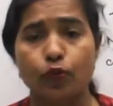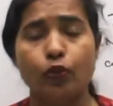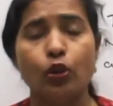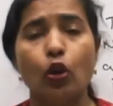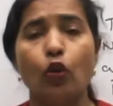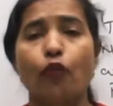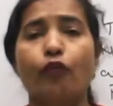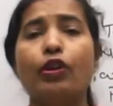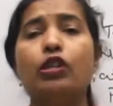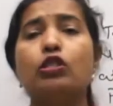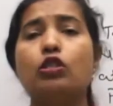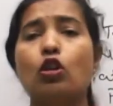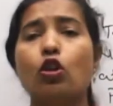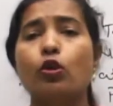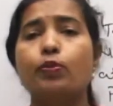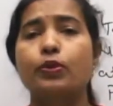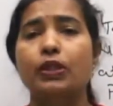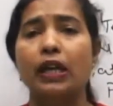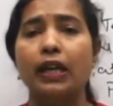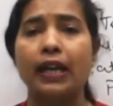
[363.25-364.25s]
We know functional
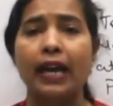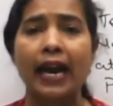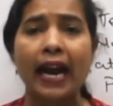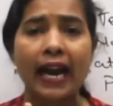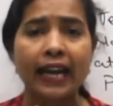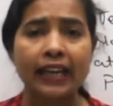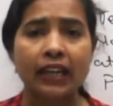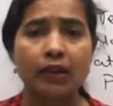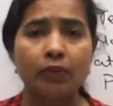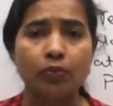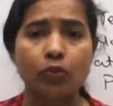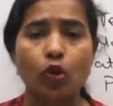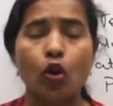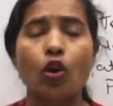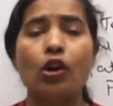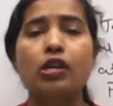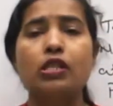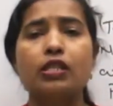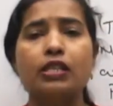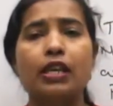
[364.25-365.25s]
groups are atom
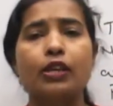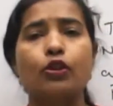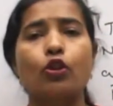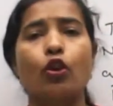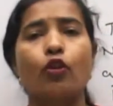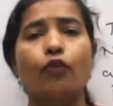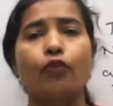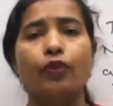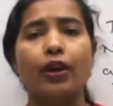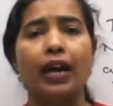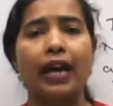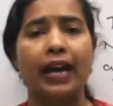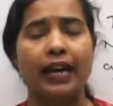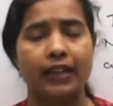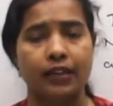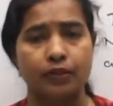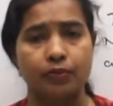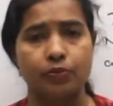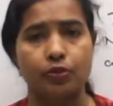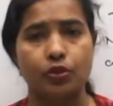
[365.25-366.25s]
or set of
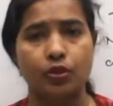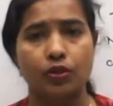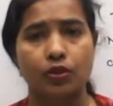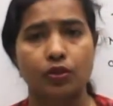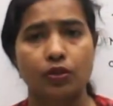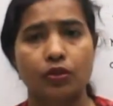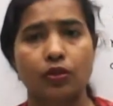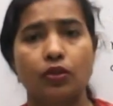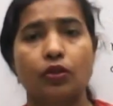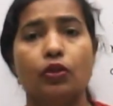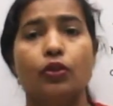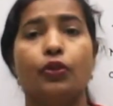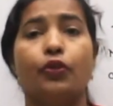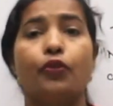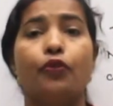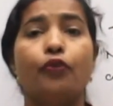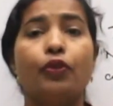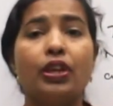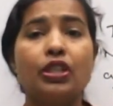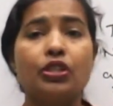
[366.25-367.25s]
atoms
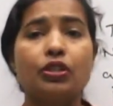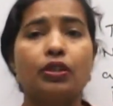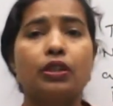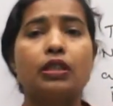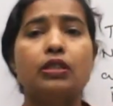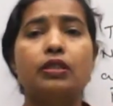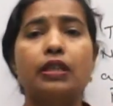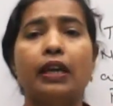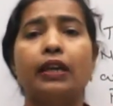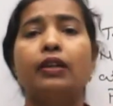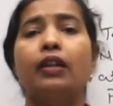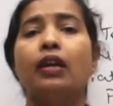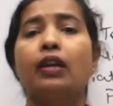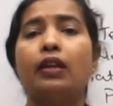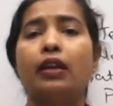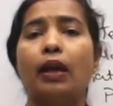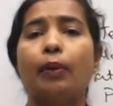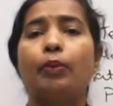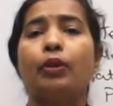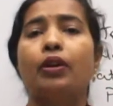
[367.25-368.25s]
which decide
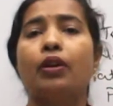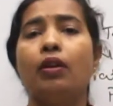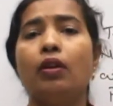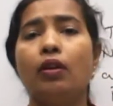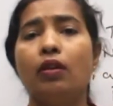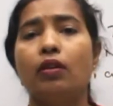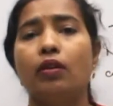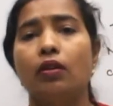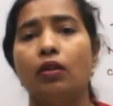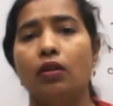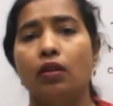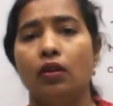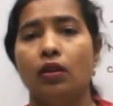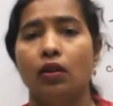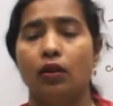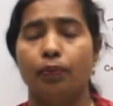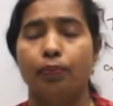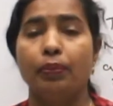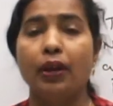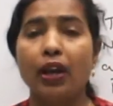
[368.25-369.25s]
the chemical
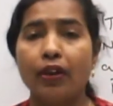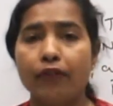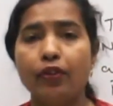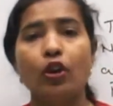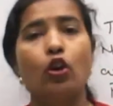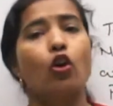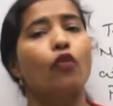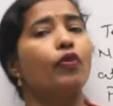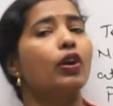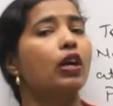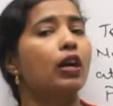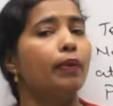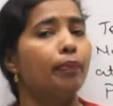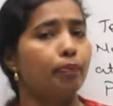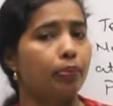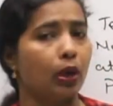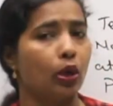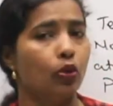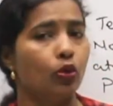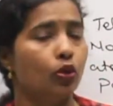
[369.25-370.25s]
behavior of a
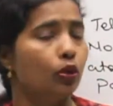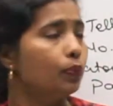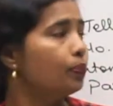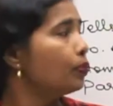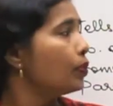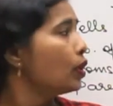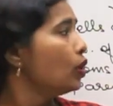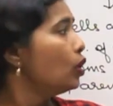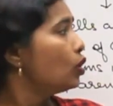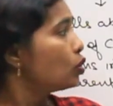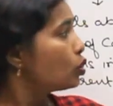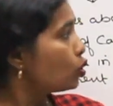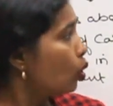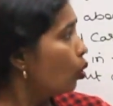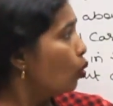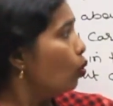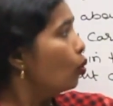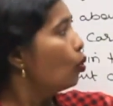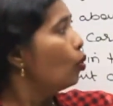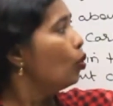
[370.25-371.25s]
compound.
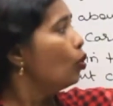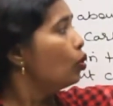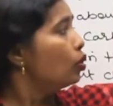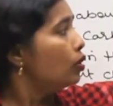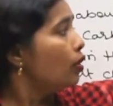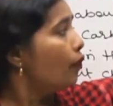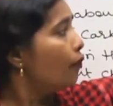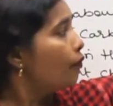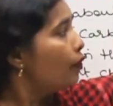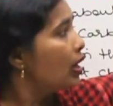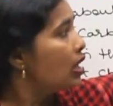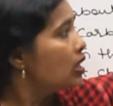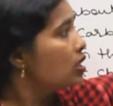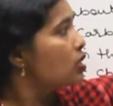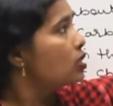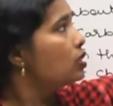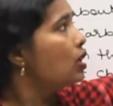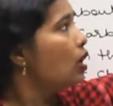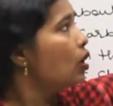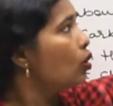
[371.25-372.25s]
So, the
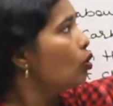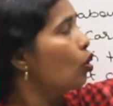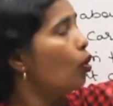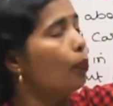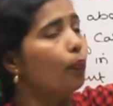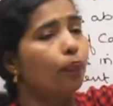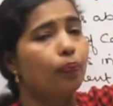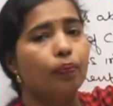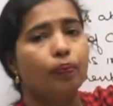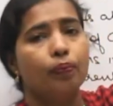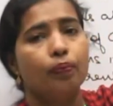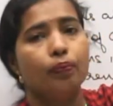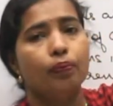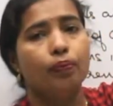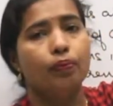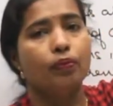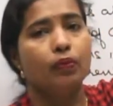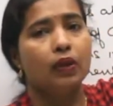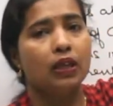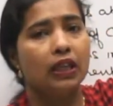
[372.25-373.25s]
functional group
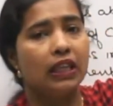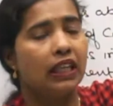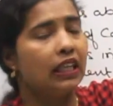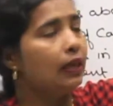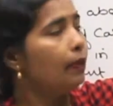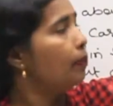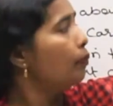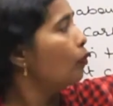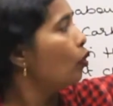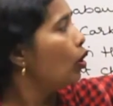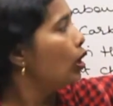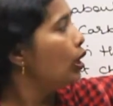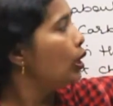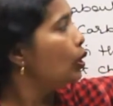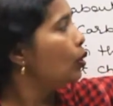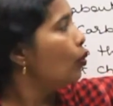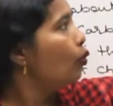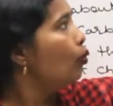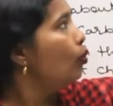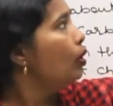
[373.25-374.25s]
in a
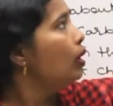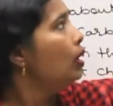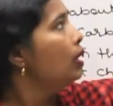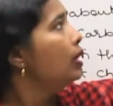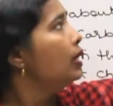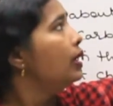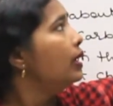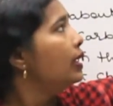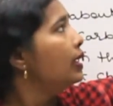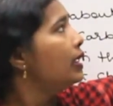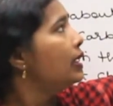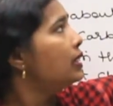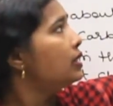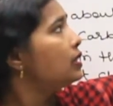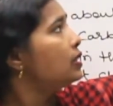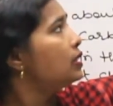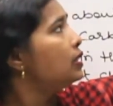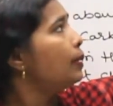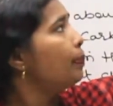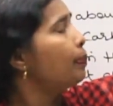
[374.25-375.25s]
molecule
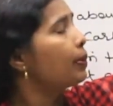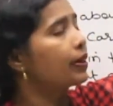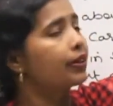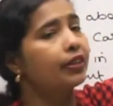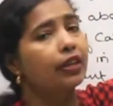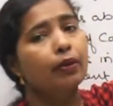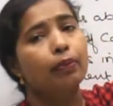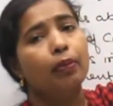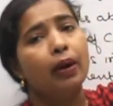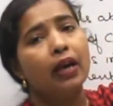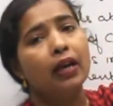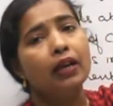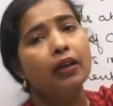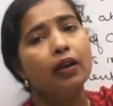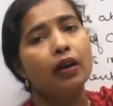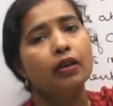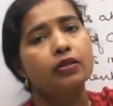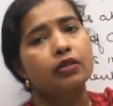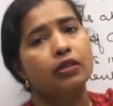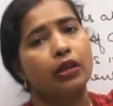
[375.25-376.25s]
is depicted by
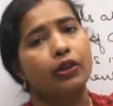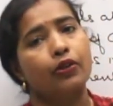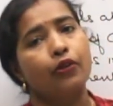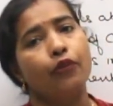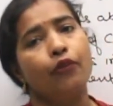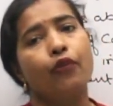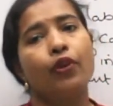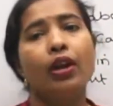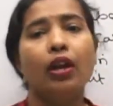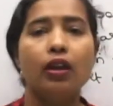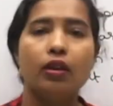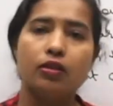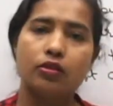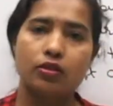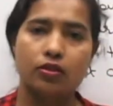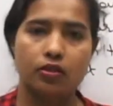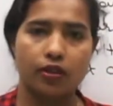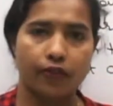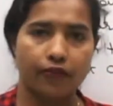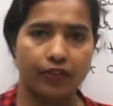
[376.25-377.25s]
a secondary
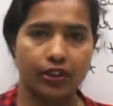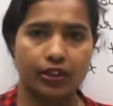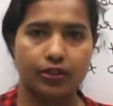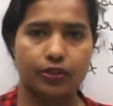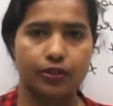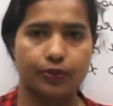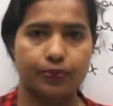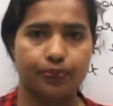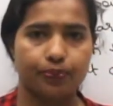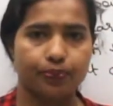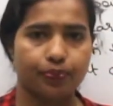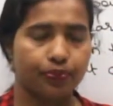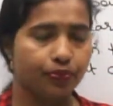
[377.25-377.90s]
suffix.